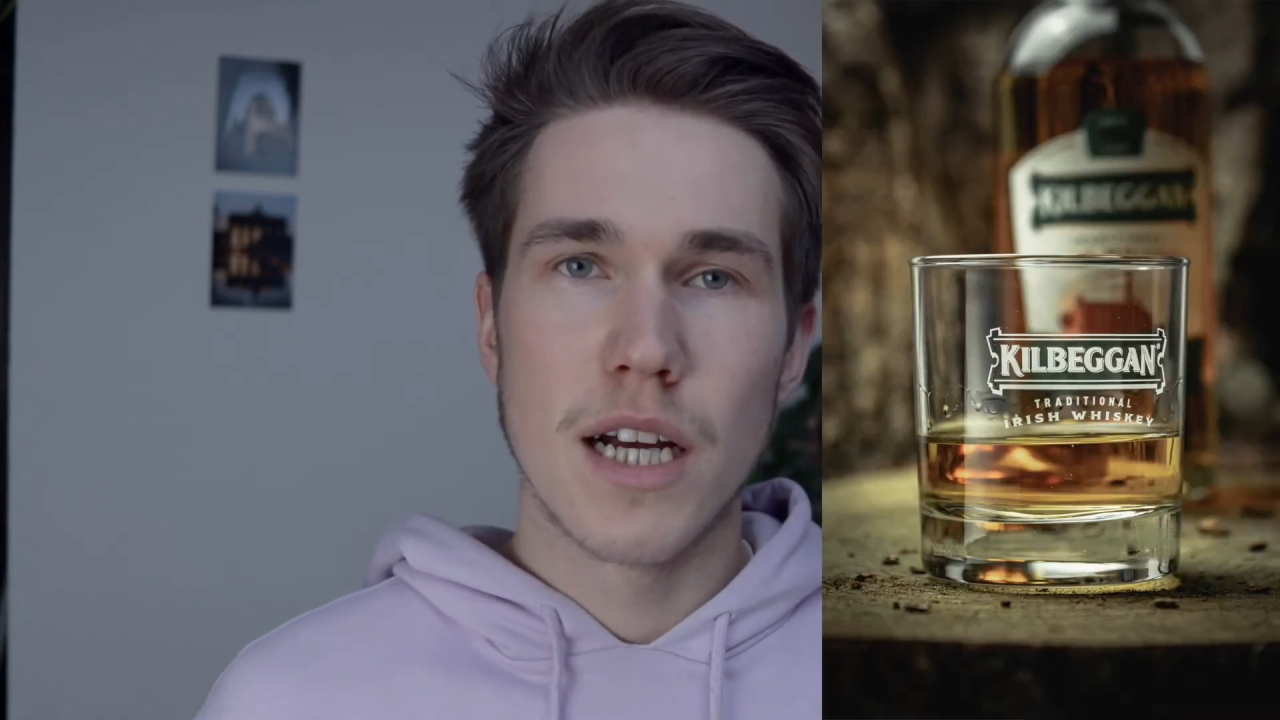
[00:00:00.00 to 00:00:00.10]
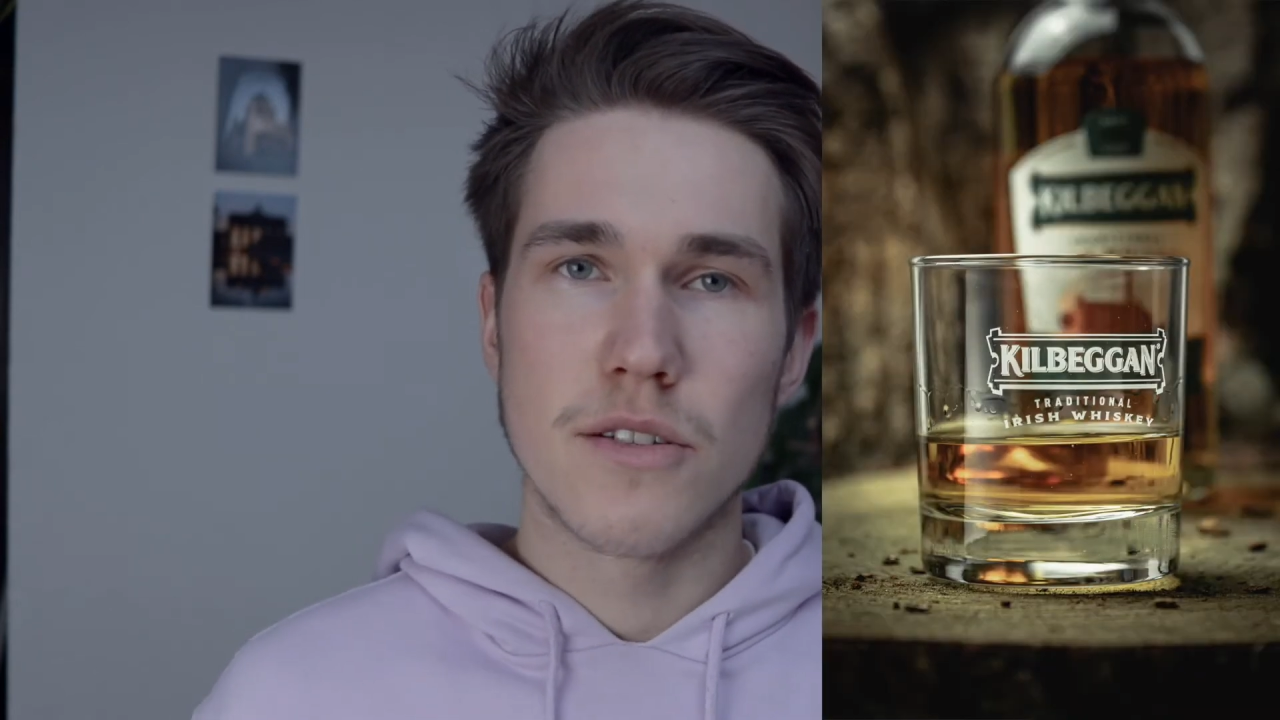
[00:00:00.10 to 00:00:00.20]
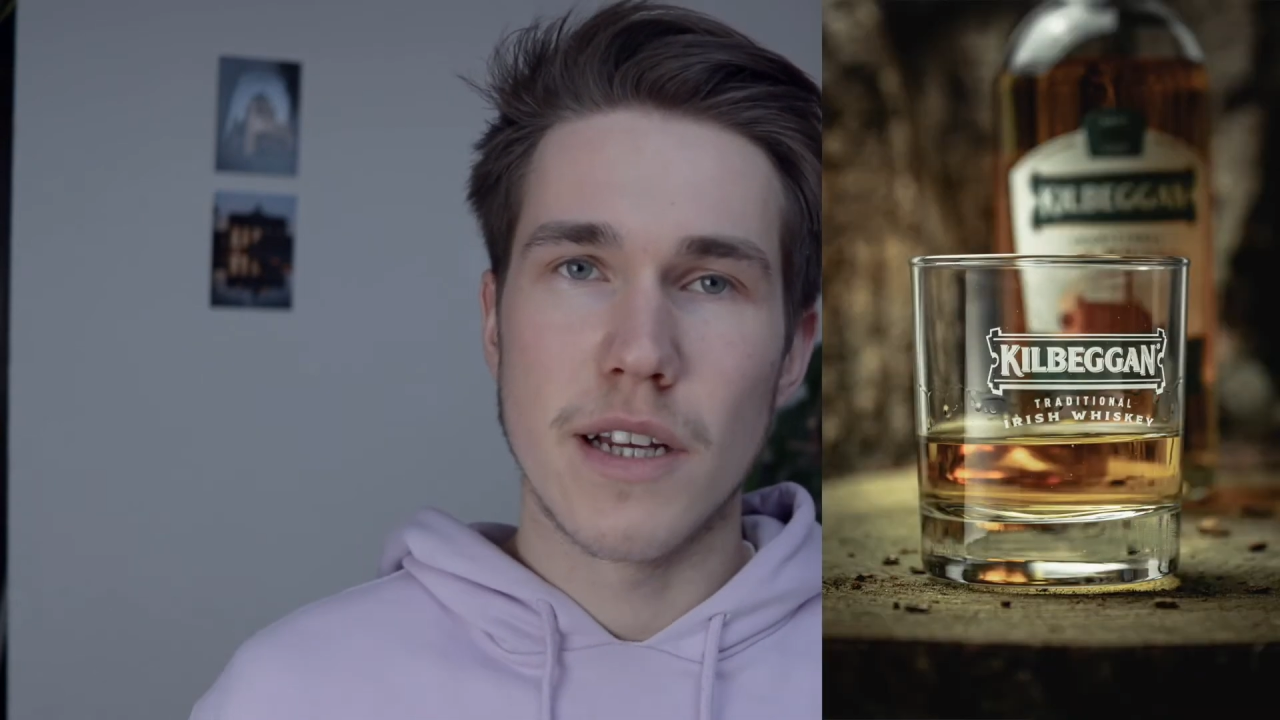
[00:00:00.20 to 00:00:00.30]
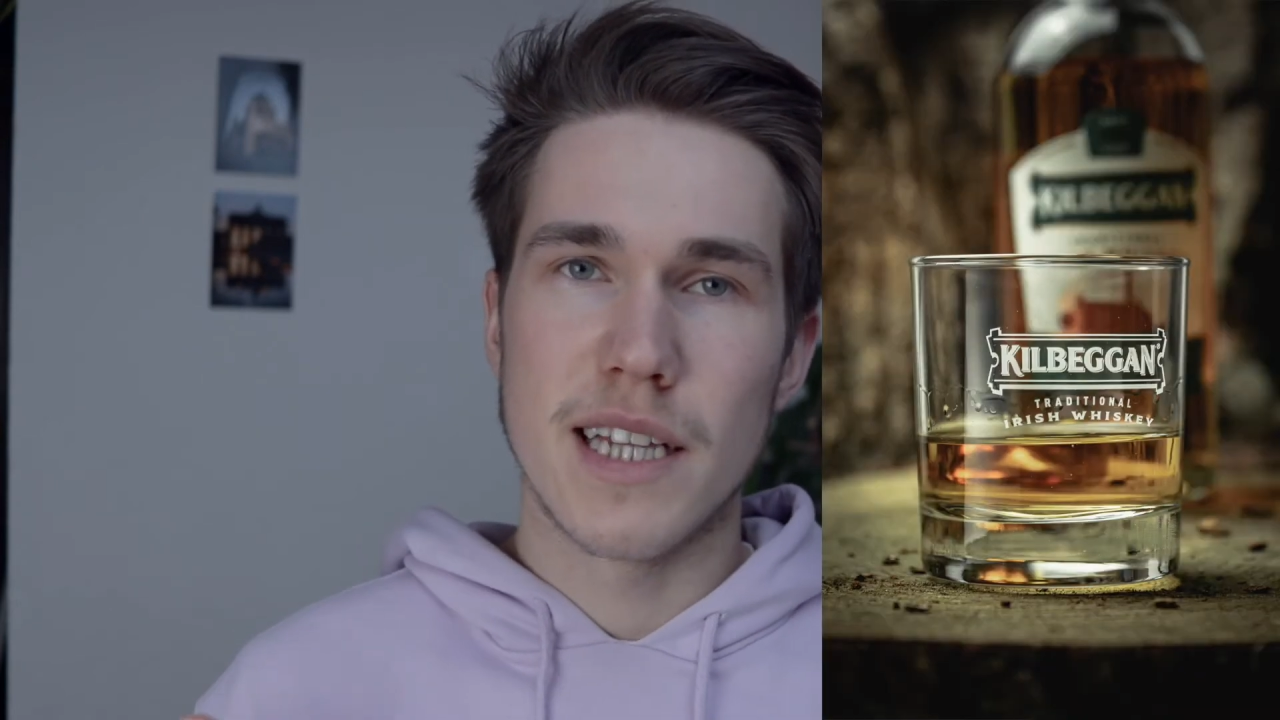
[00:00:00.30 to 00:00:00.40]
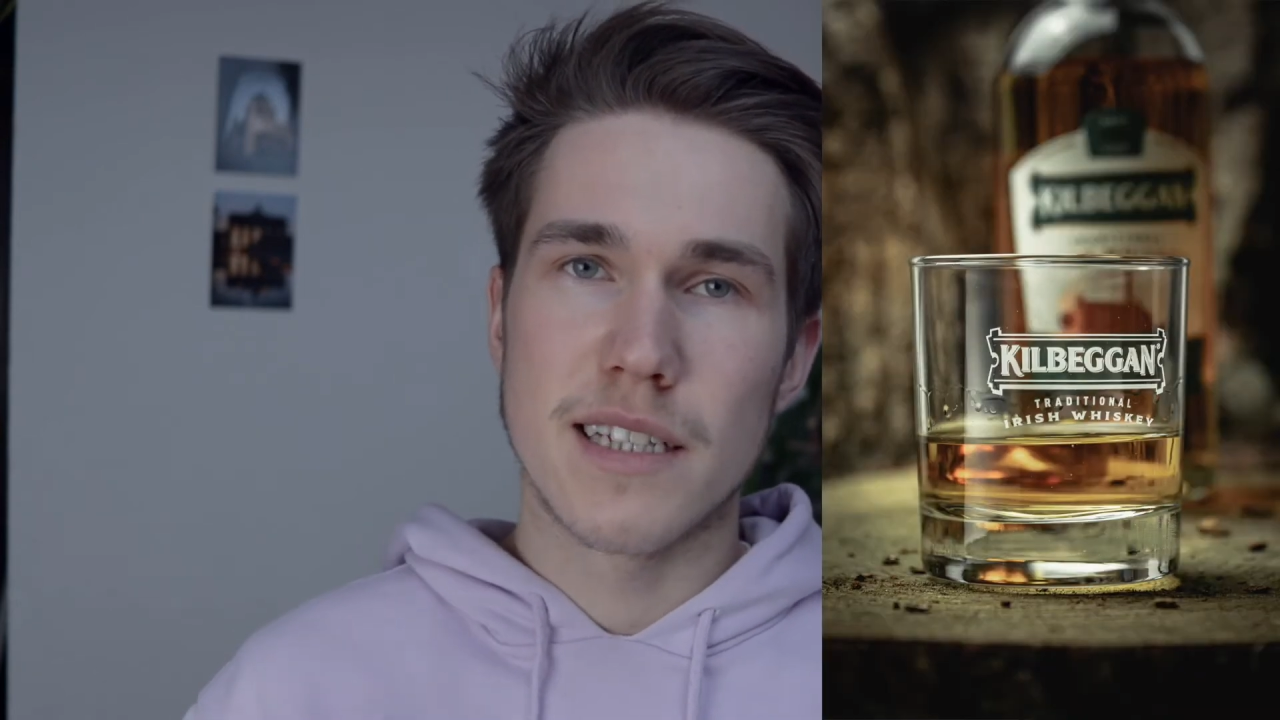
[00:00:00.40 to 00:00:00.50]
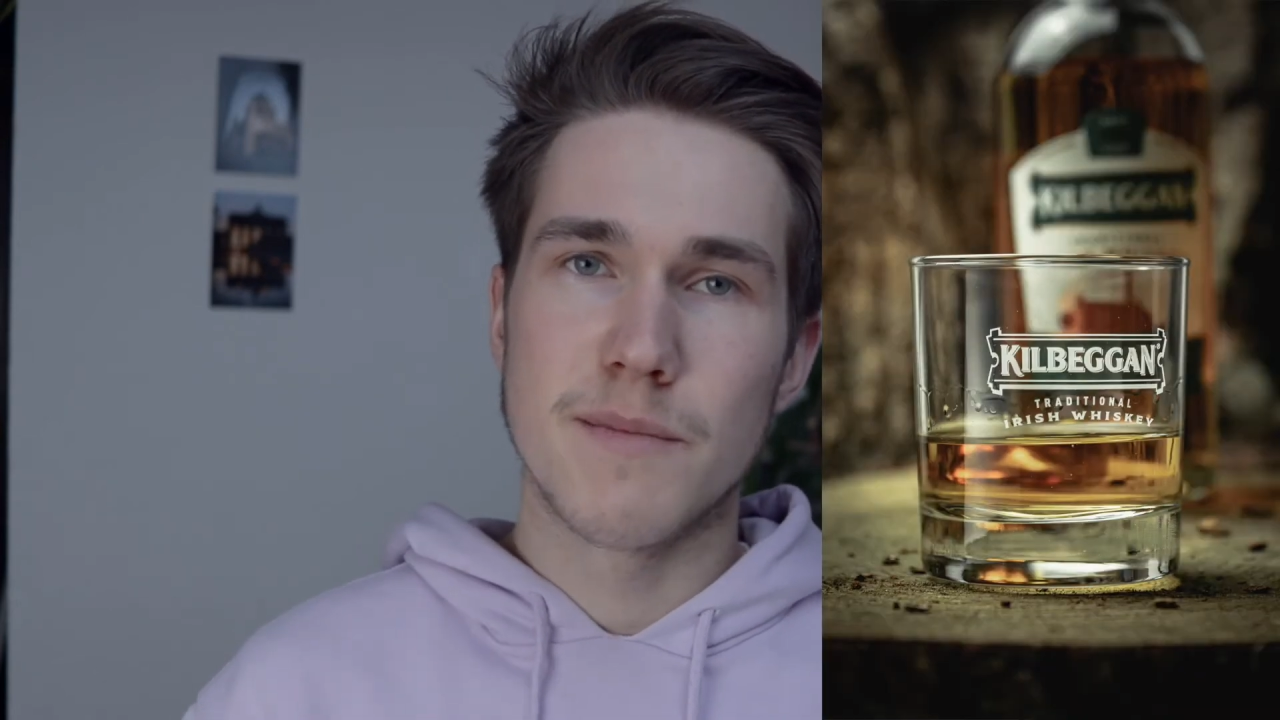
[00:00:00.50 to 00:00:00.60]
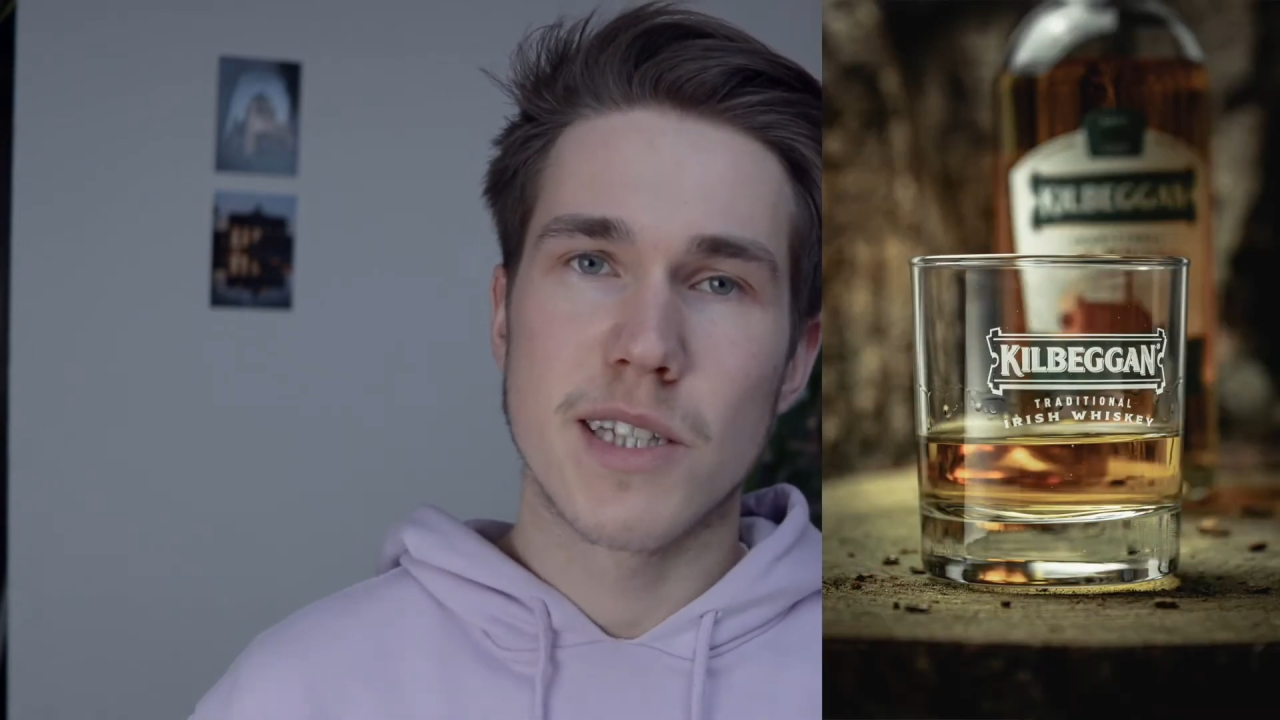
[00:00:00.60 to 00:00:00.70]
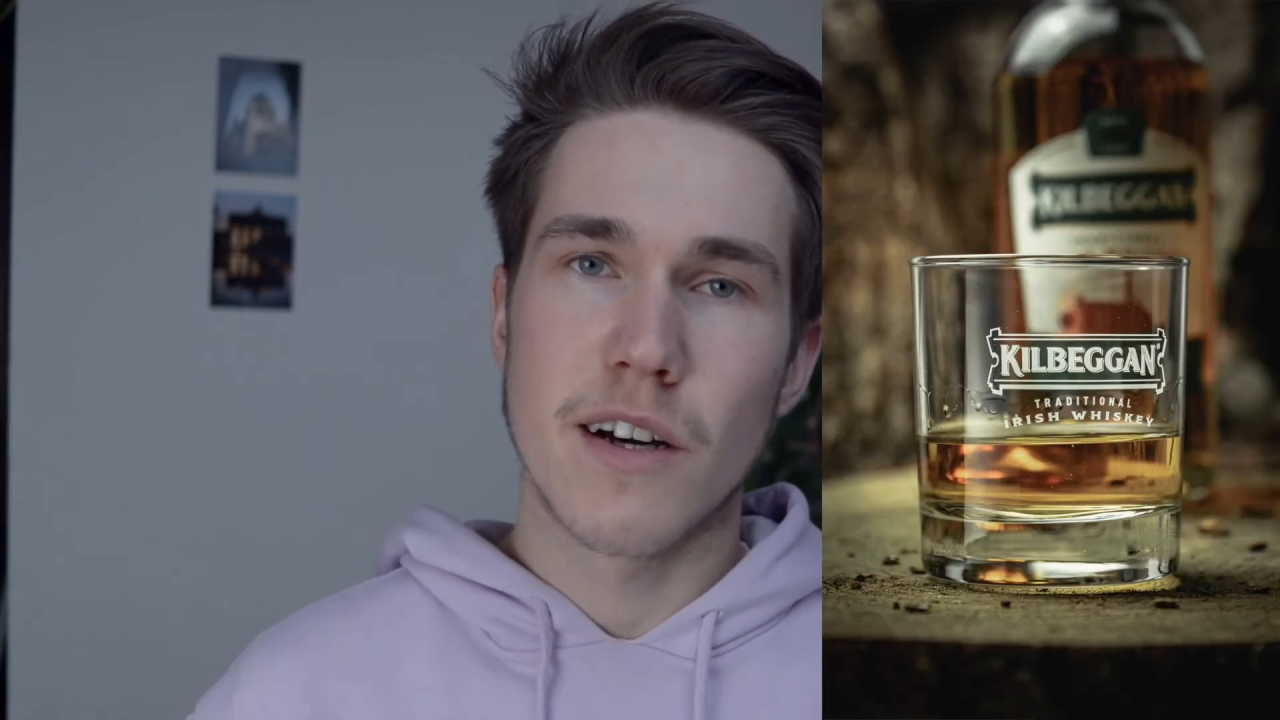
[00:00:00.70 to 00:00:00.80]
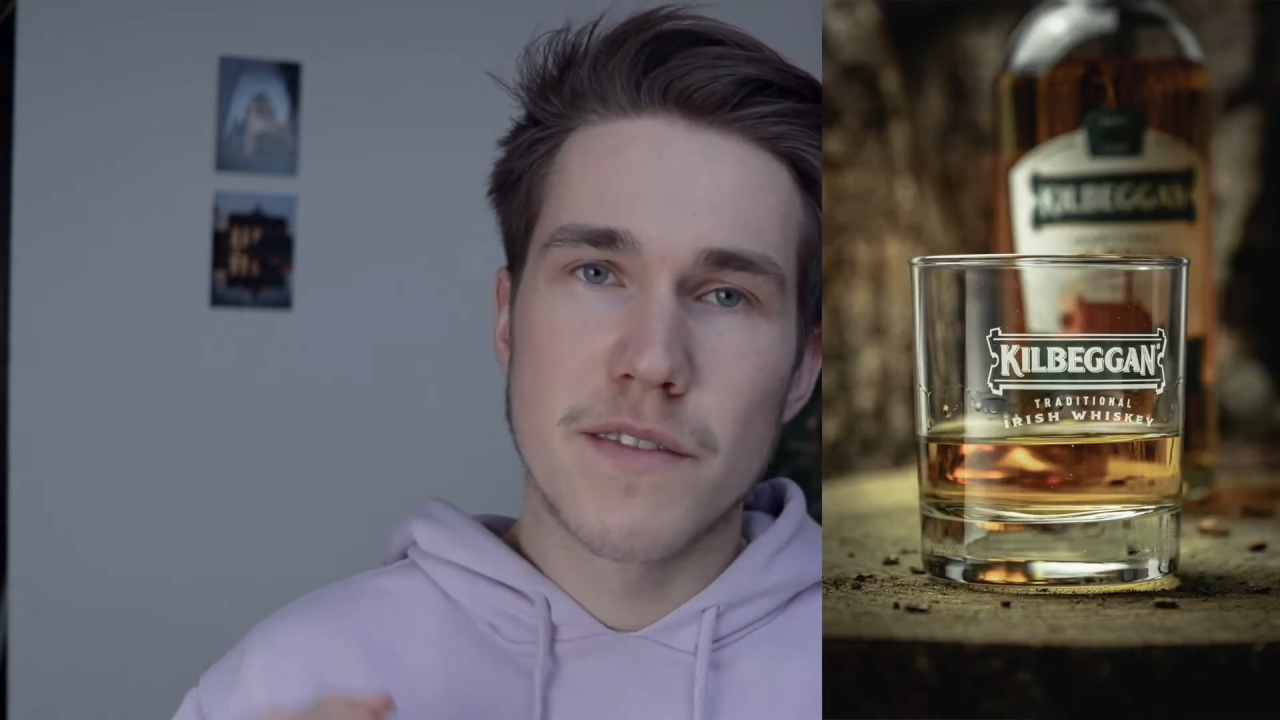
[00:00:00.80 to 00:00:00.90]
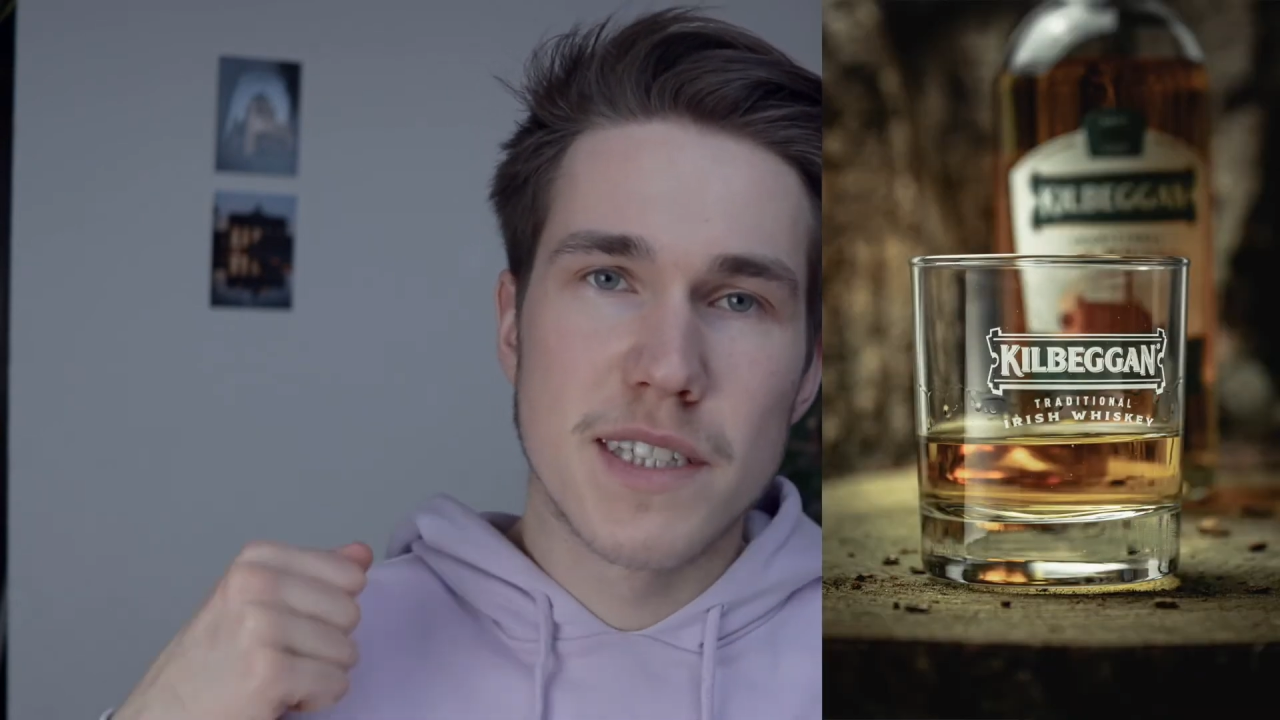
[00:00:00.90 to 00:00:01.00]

to add a little bit of